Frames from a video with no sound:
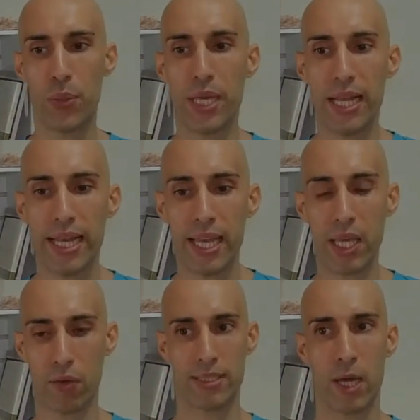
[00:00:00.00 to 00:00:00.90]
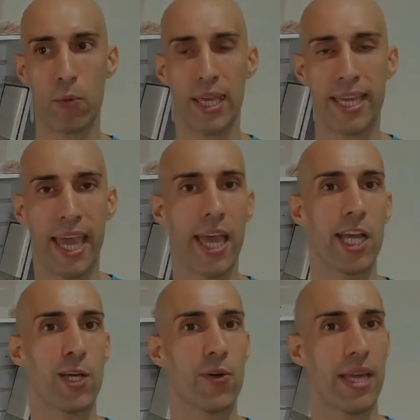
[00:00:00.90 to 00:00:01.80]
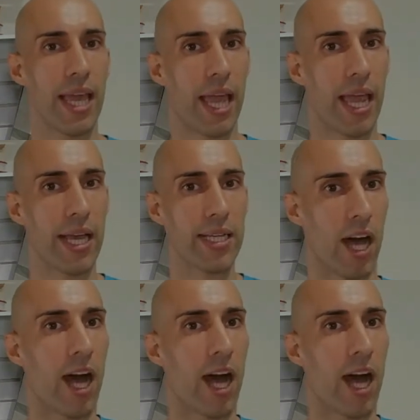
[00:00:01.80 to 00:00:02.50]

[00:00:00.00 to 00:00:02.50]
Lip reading: believe that we can create